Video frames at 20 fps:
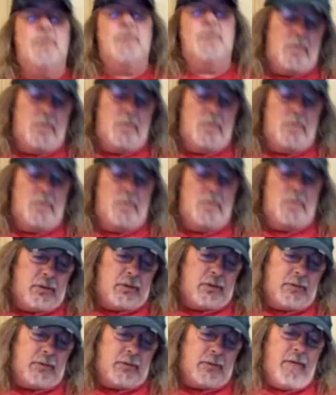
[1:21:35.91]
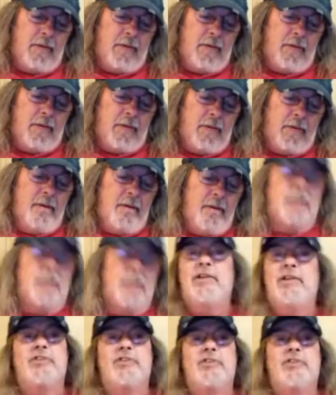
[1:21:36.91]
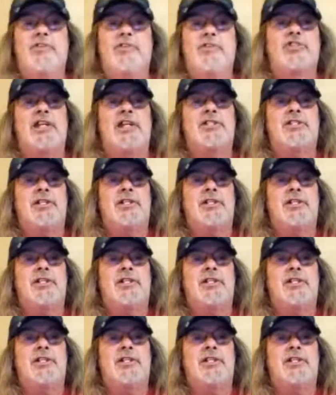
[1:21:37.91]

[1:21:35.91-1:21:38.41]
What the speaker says: girls, and they're in their 60s.